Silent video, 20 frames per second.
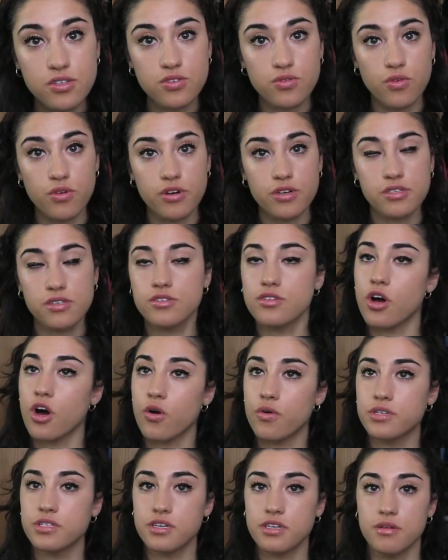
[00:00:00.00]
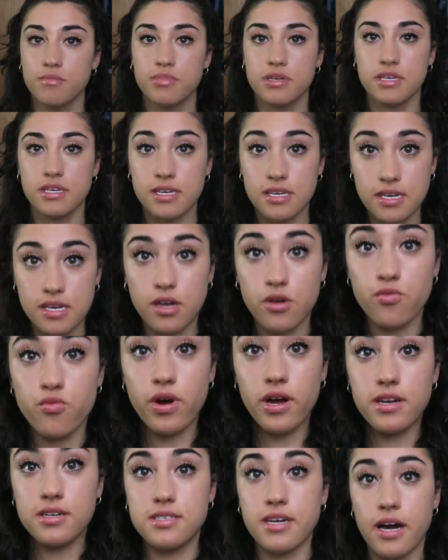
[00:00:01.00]
source is always going to be
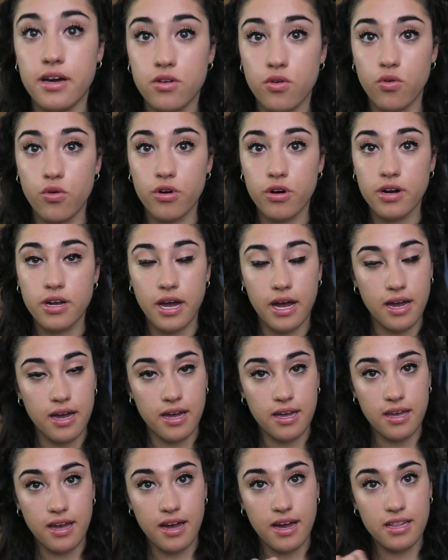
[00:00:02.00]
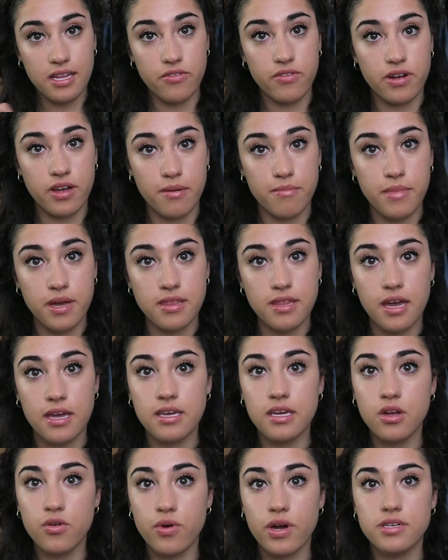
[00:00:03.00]
eatright.org. I highly recommend
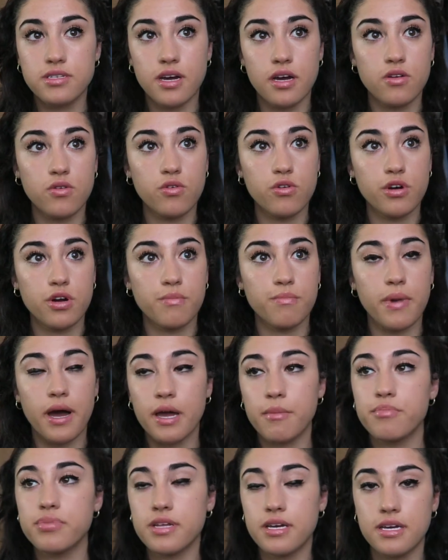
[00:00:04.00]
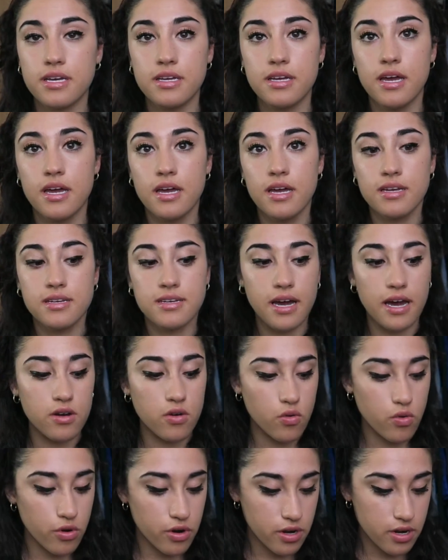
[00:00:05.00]
that. Eatright.org,
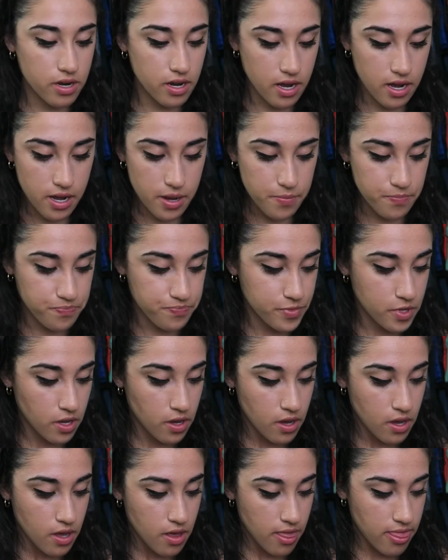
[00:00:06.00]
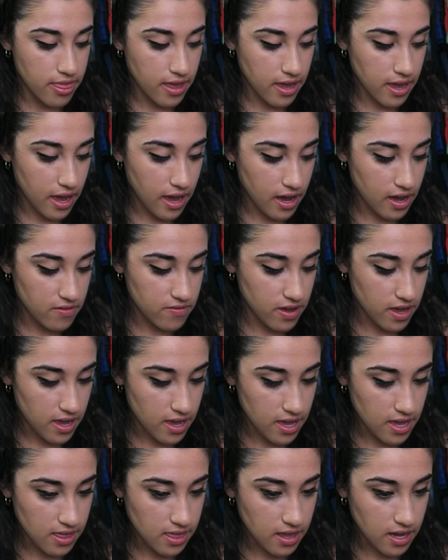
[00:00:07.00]
myplate.org. Um, they have
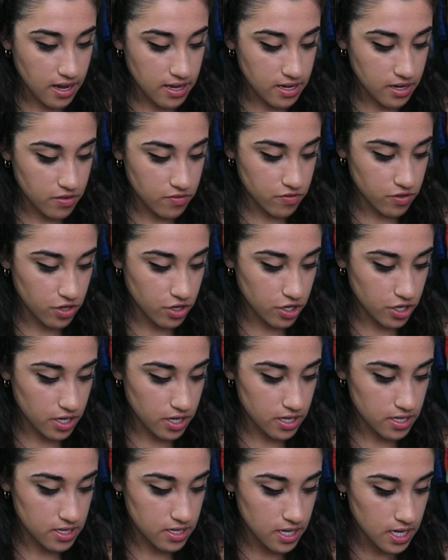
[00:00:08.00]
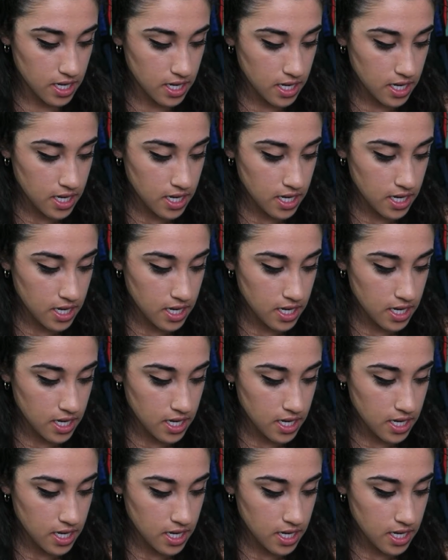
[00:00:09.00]
a lot of good